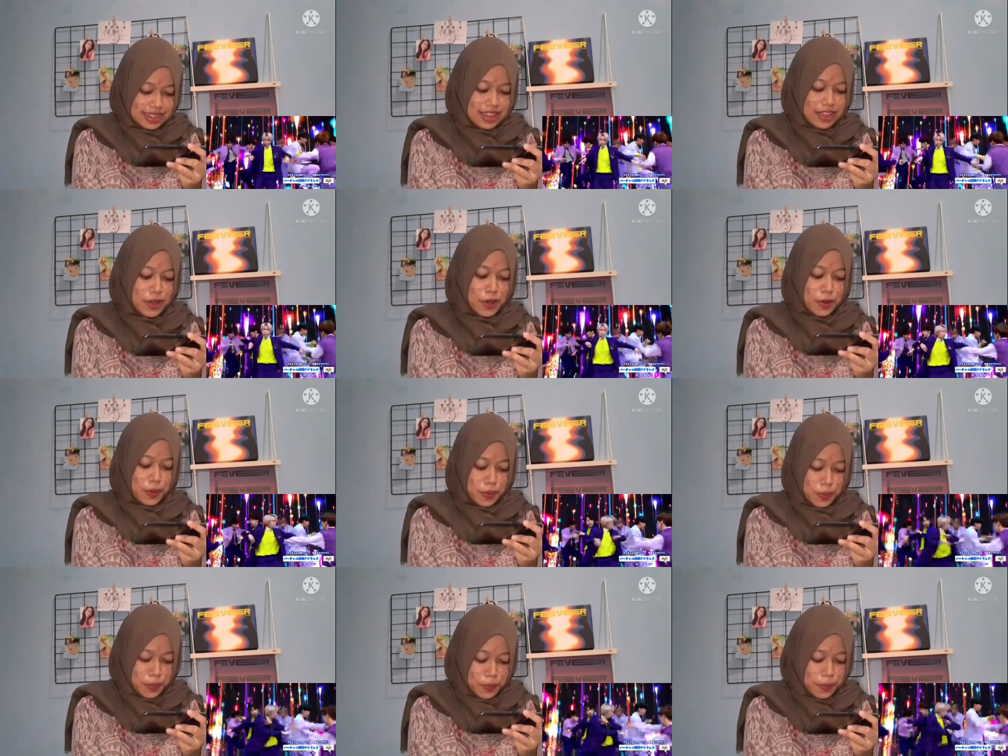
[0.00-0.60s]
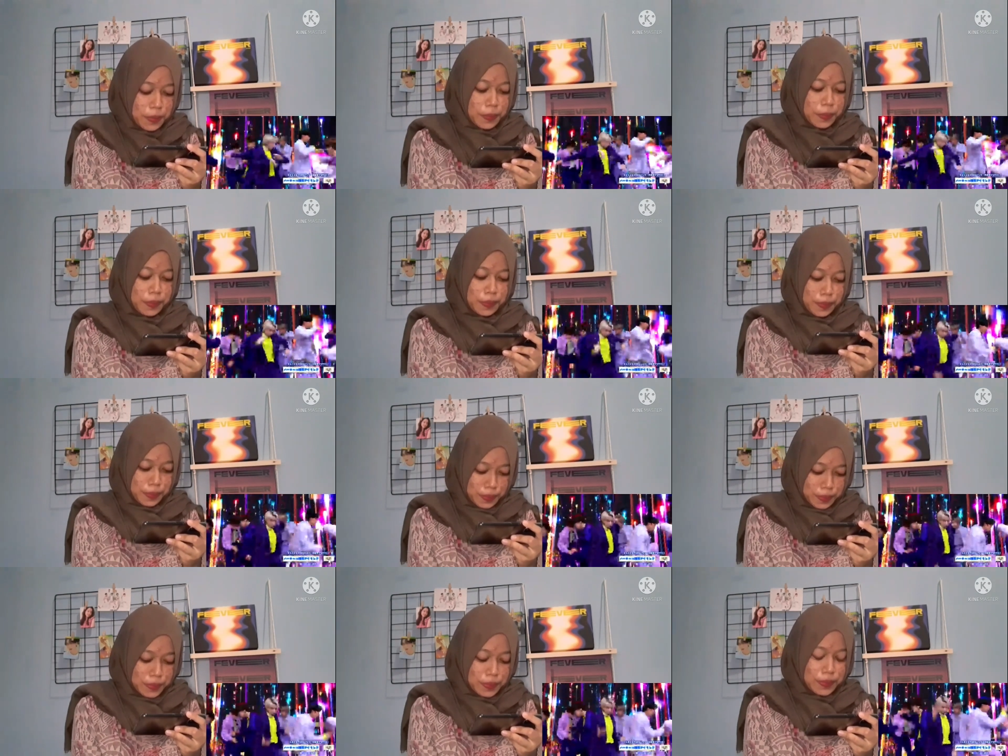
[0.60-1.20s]

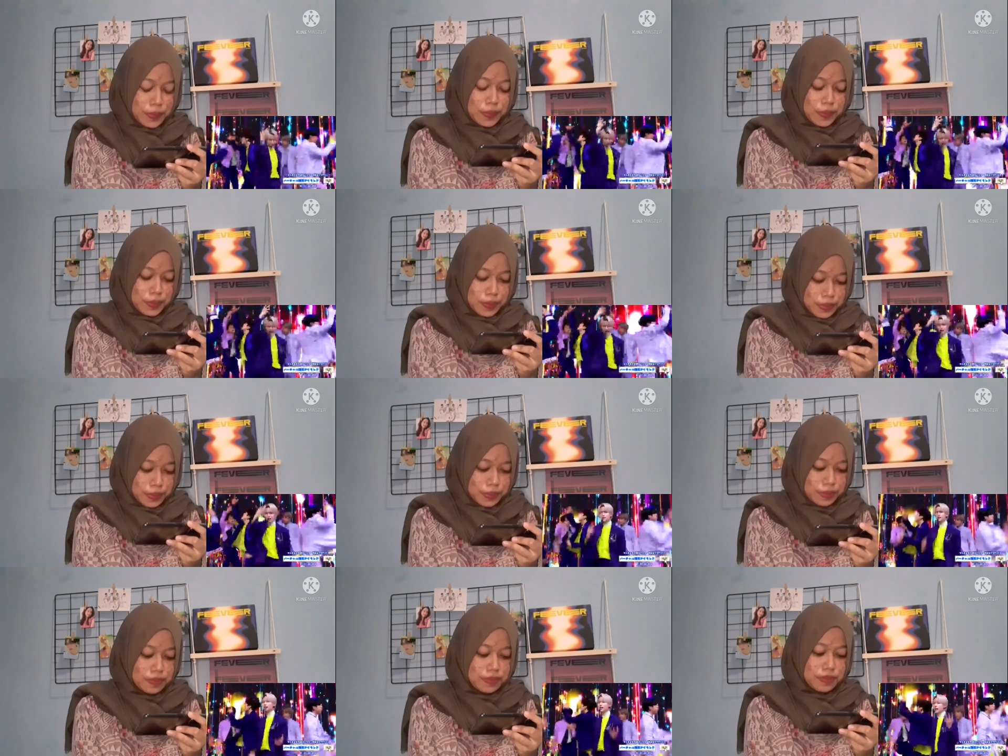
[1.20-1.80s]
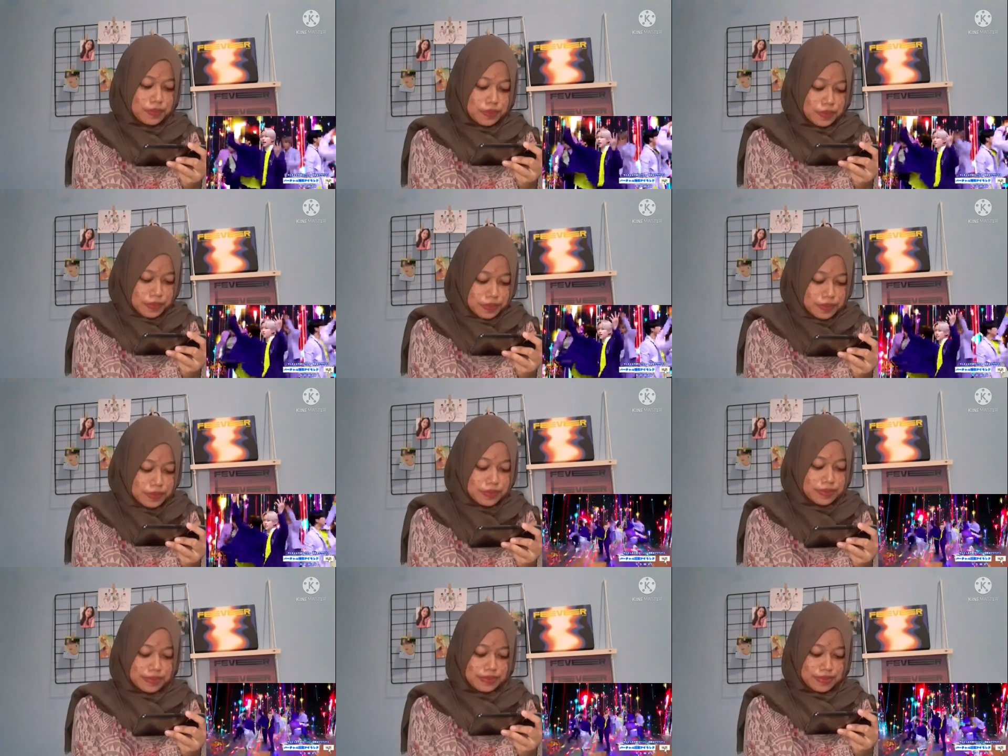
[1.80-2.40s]

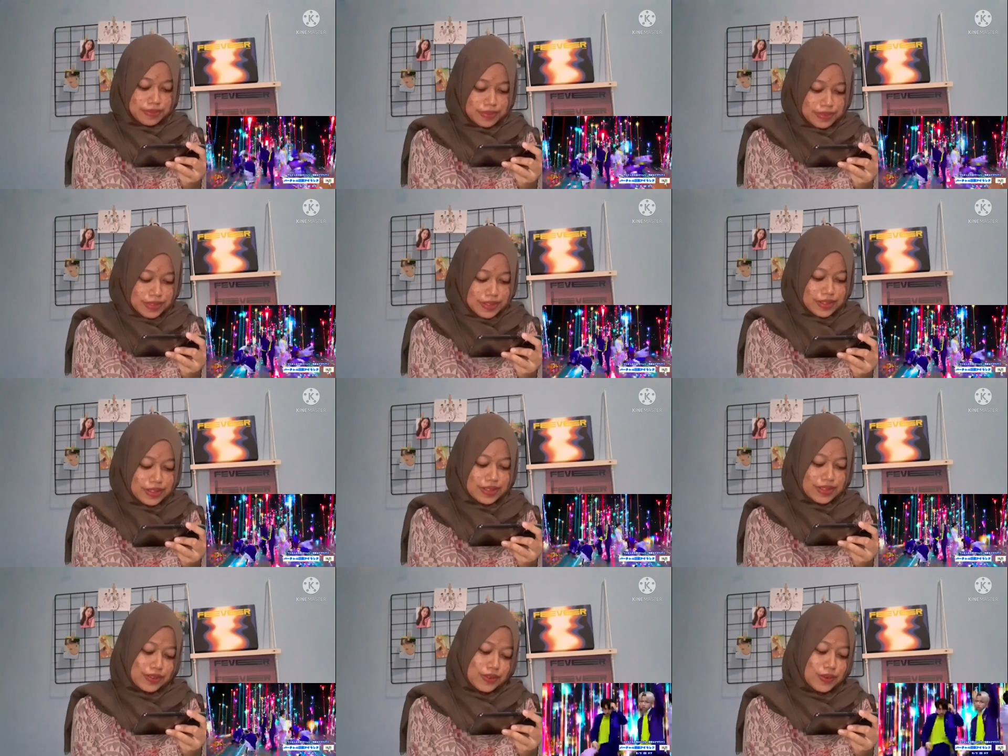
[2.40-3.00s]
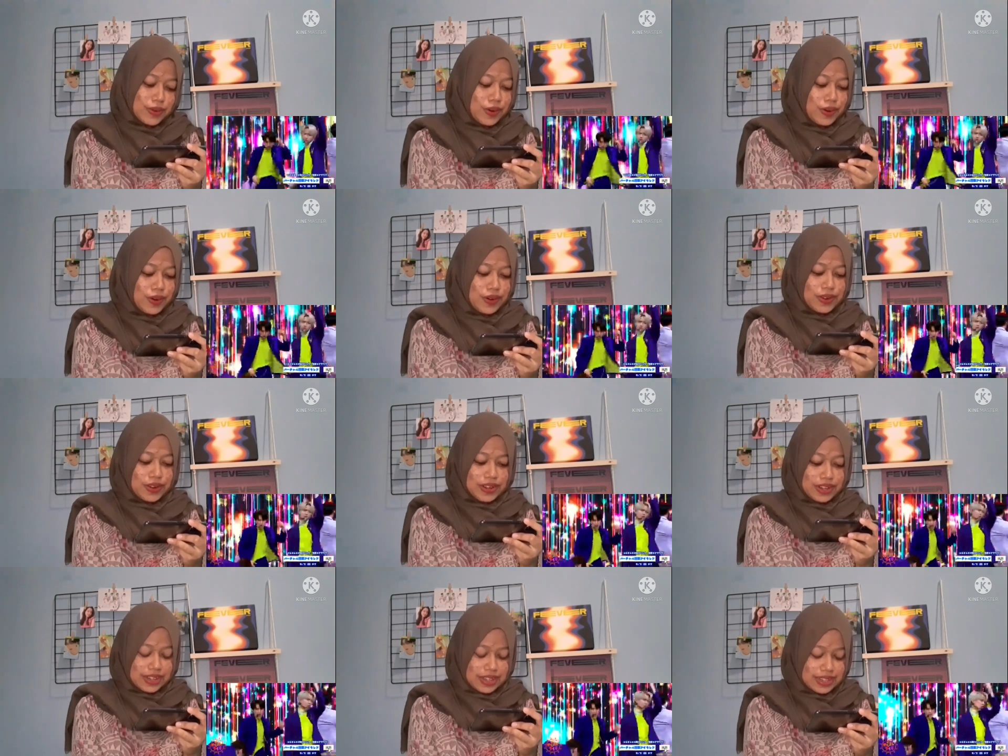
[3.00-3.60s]

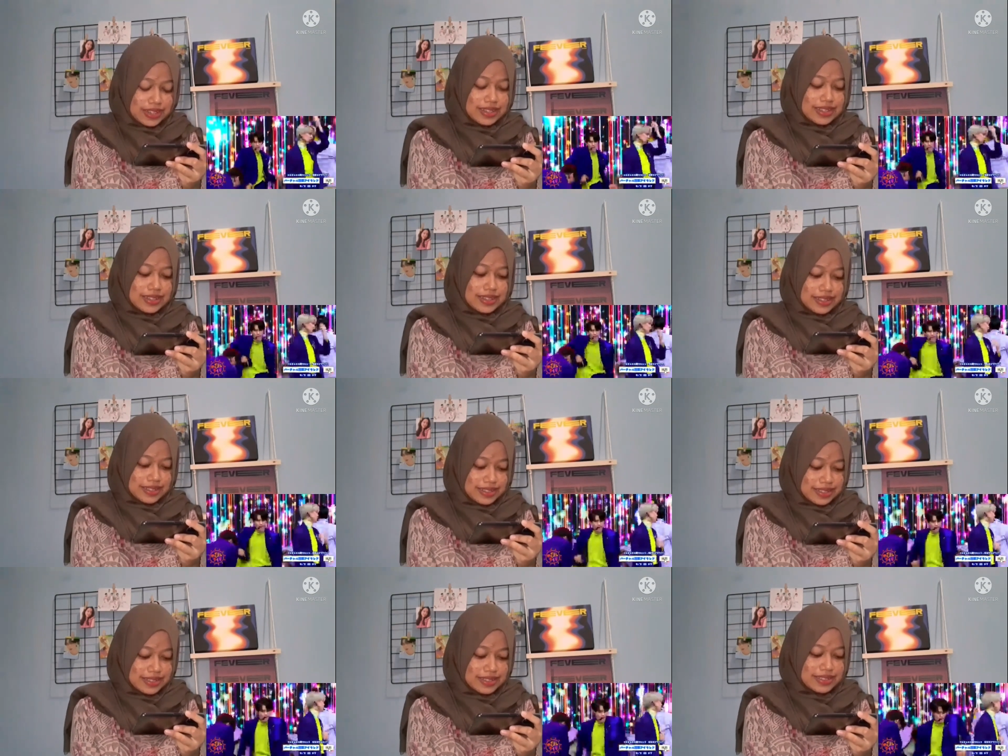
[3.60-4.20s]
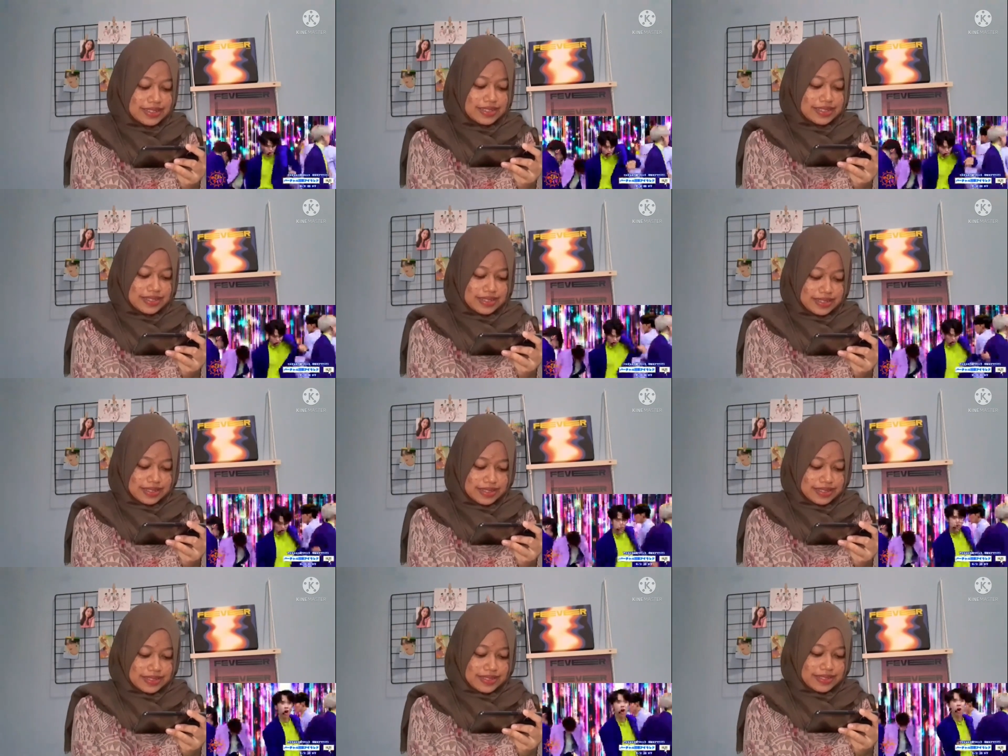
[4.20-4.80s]

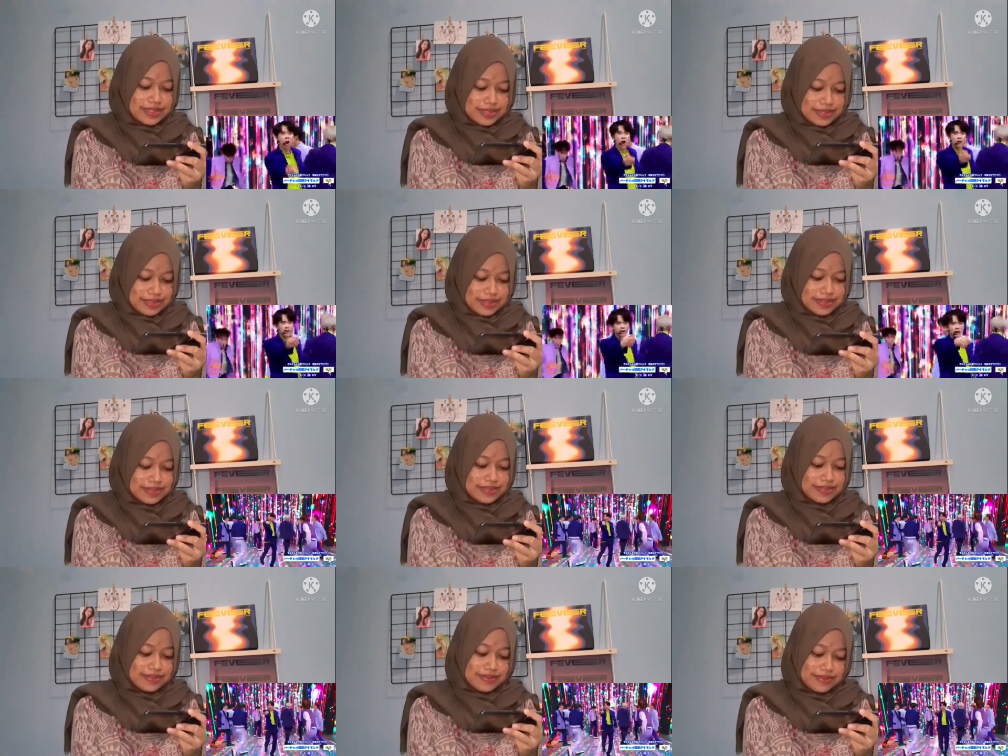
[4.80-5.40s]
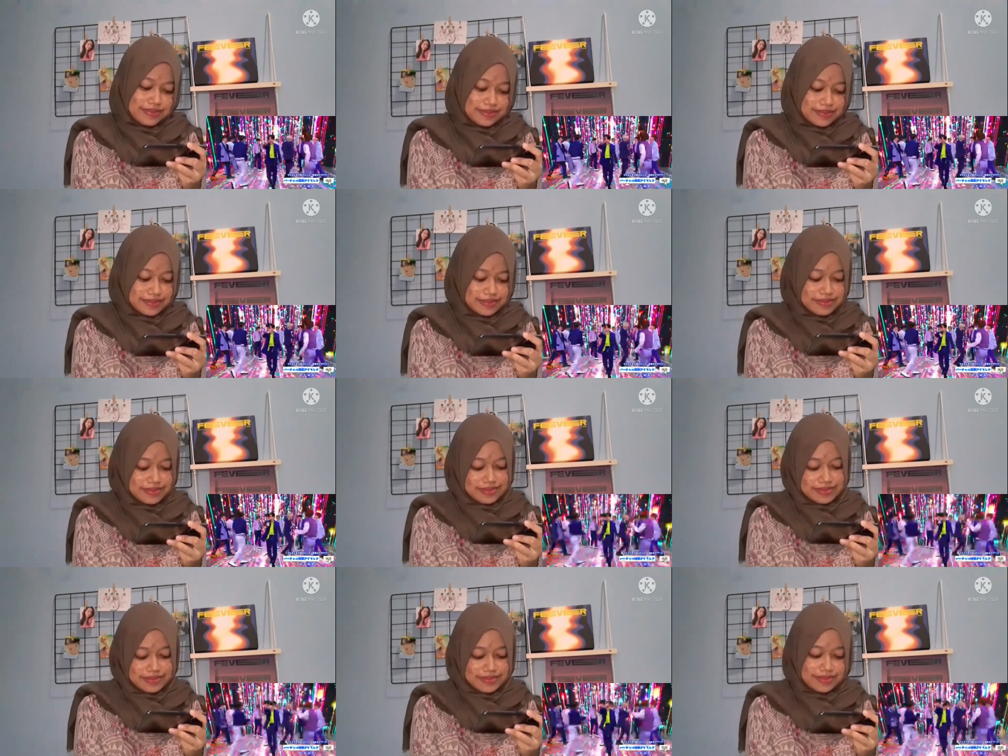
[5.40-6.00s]

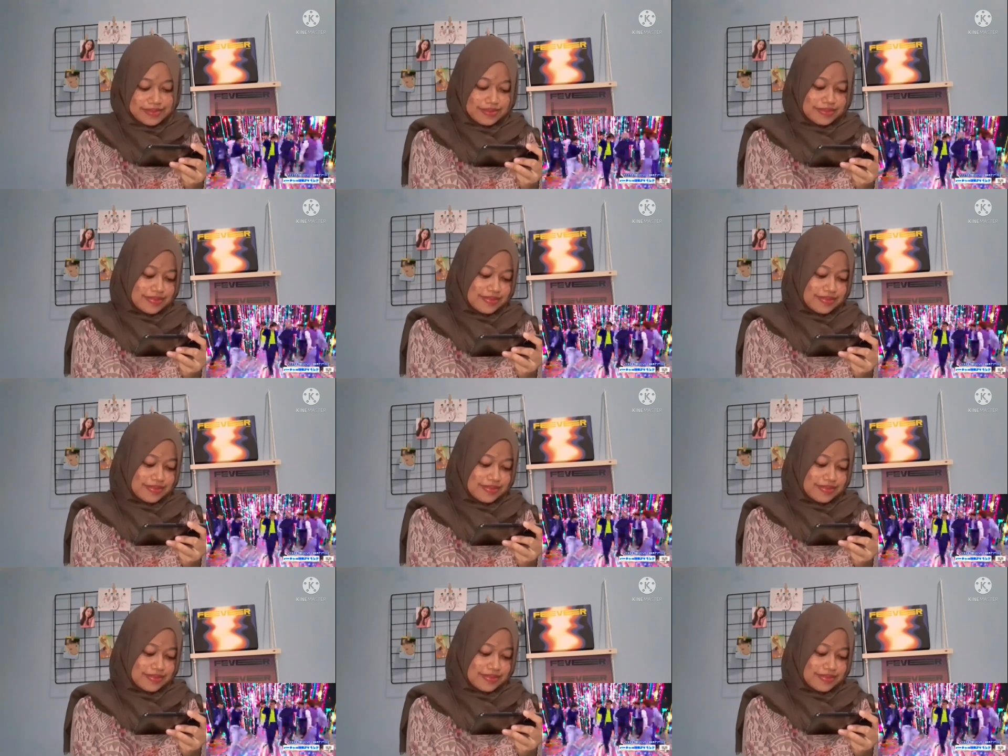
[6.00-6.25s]
Nothing is said.